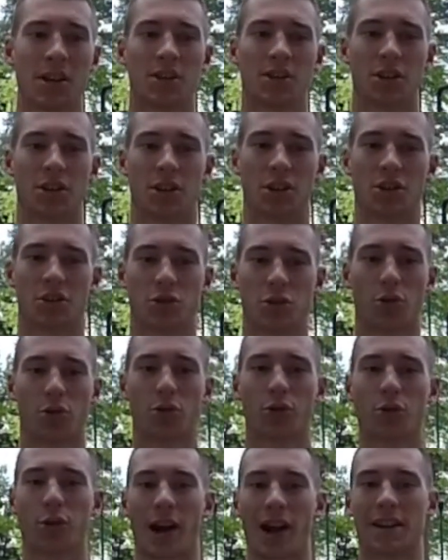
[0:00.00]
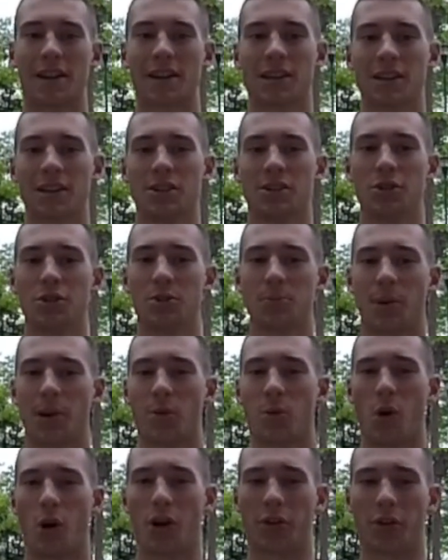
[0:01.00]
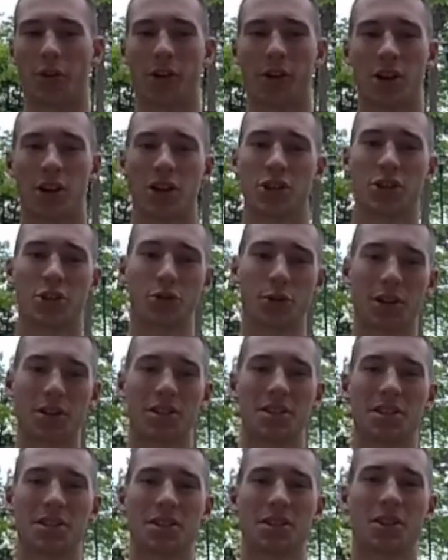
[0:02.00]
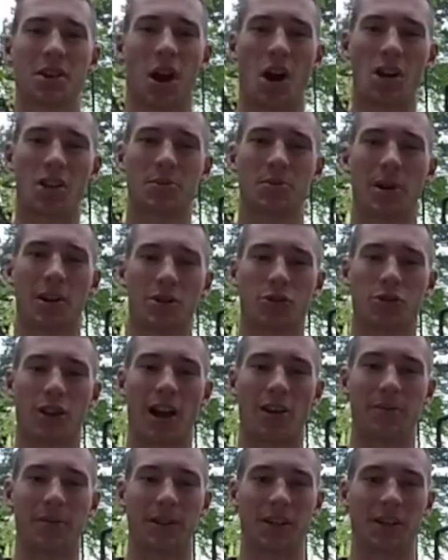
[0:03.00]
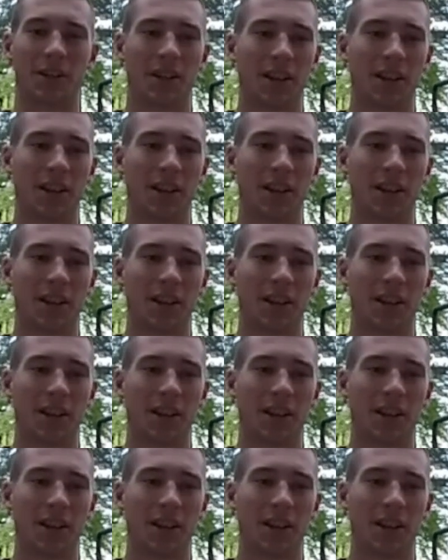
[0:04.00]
to control cracking induced by water, stresses caused by traffic,